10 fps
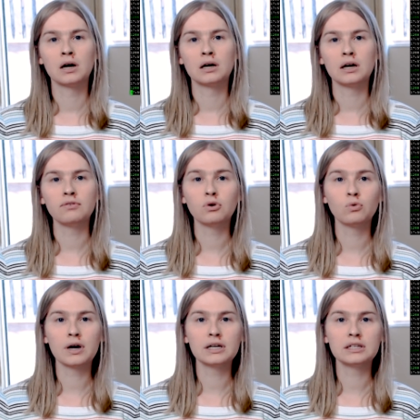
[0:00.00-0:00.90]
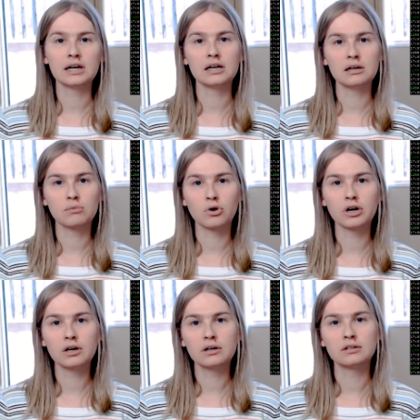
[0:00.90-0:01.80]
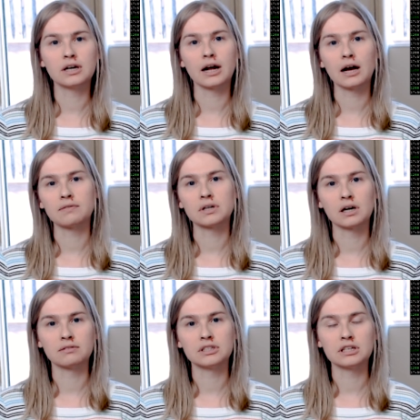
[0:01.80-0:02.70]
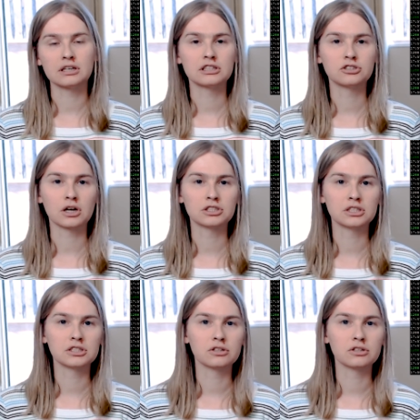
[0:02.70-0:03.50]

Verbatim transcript: If you run into any more that I haven't covered in the instructions,